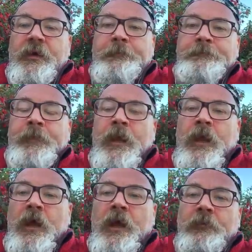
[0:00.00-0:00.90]
Yeah,
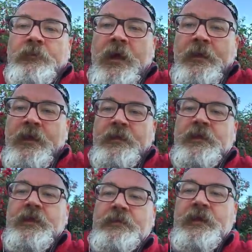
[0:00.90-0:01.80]
and then
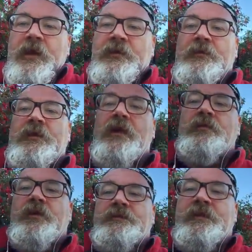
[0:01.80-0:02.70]
the
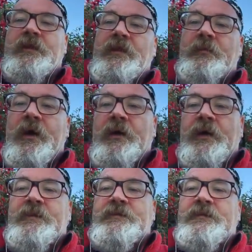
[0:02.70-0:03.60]
other one to think about
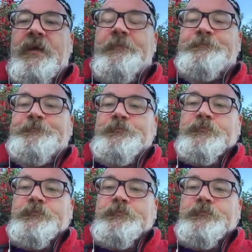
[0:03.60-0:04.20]
is some